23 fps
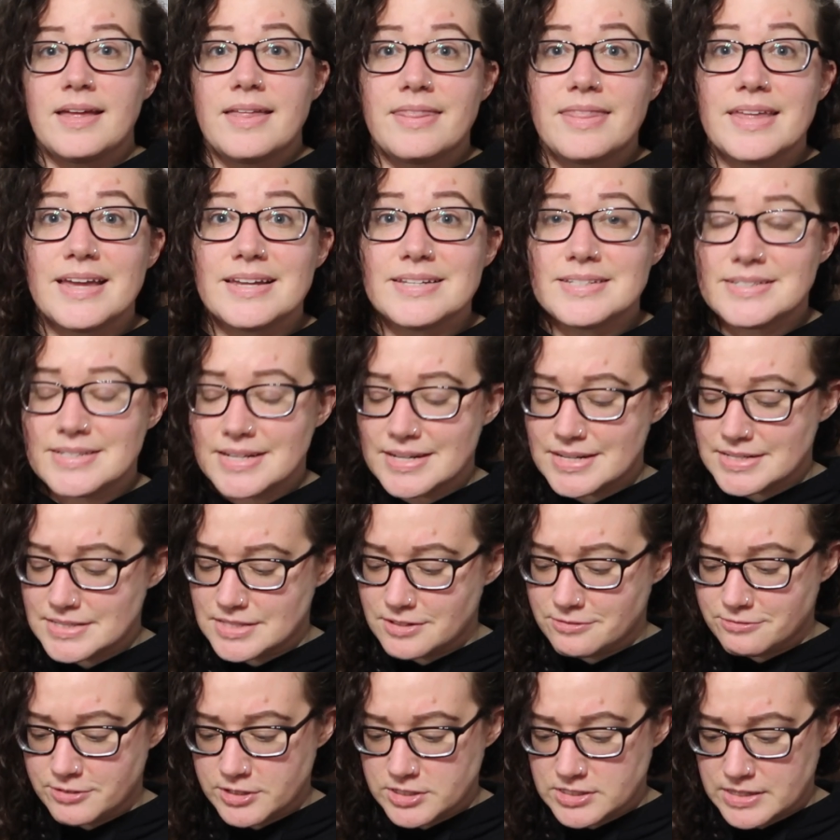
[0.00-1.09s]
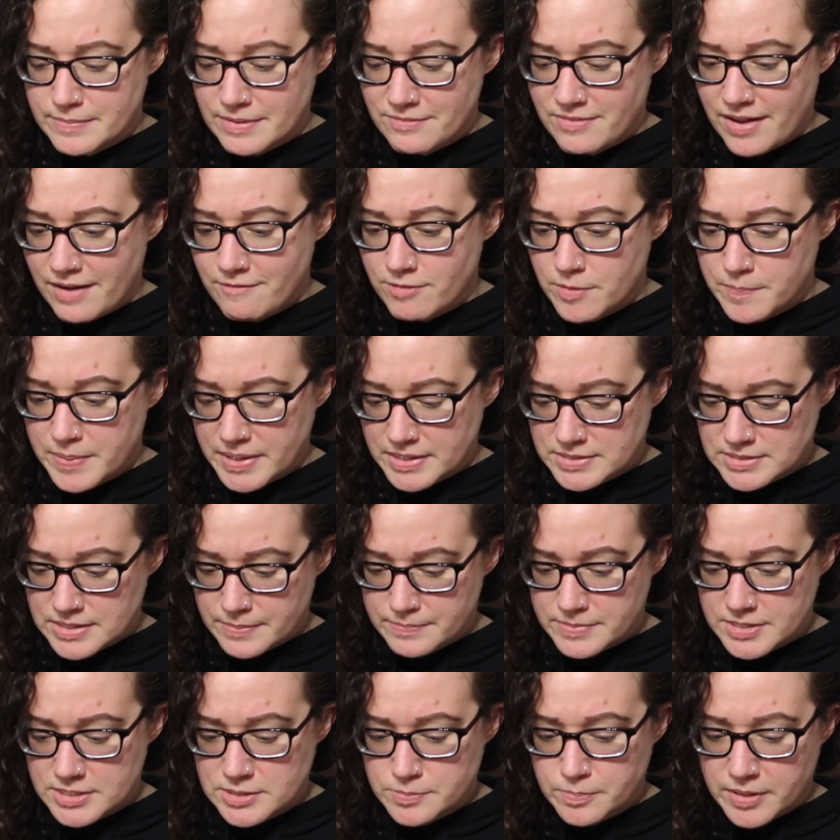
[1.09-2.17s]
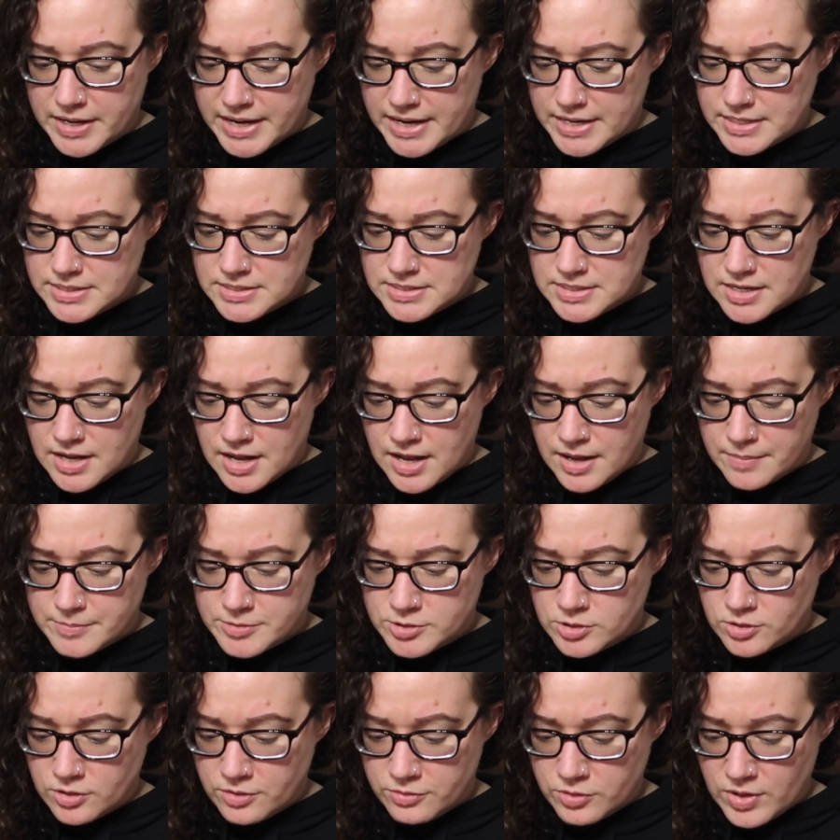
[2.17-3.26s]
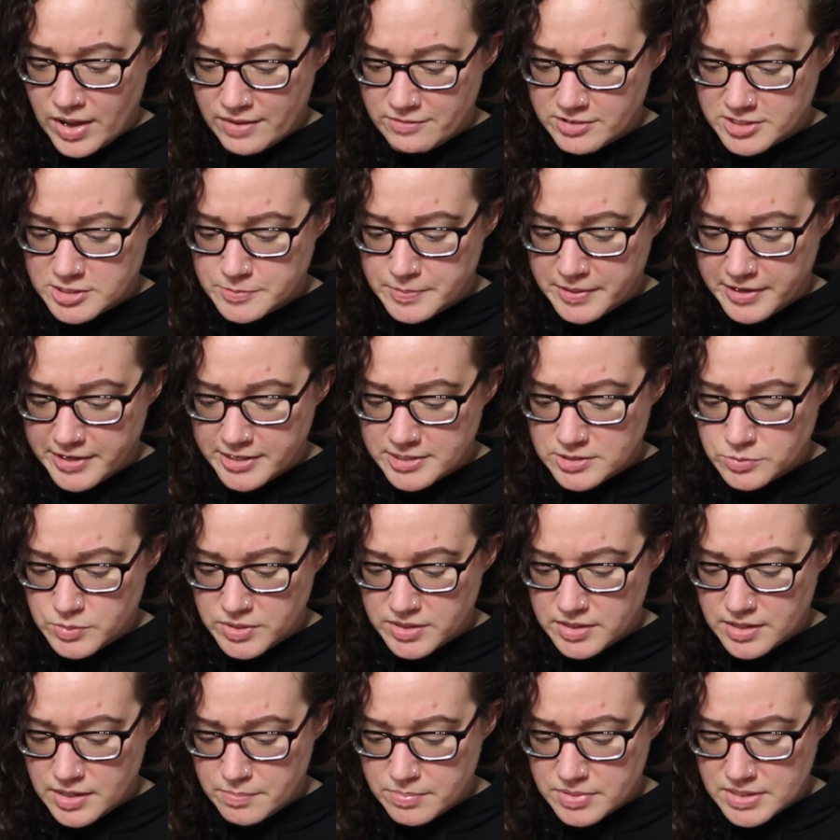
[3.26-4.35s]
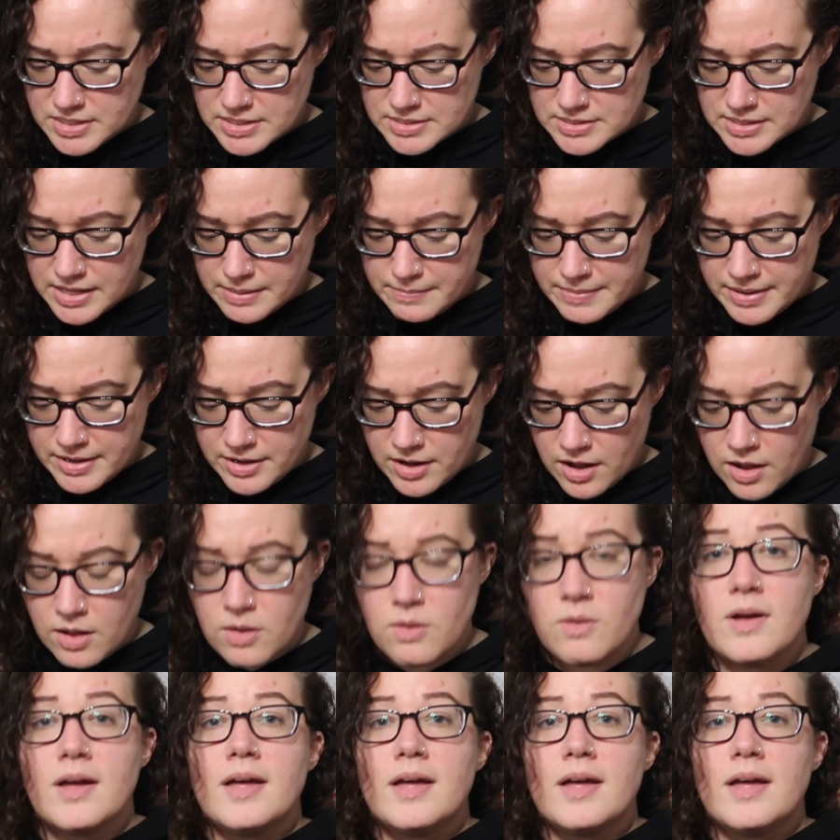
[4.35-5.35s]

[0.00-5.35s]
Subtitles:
This is the first time I've ever picked up this brand, so if you have experience with it, please let me know.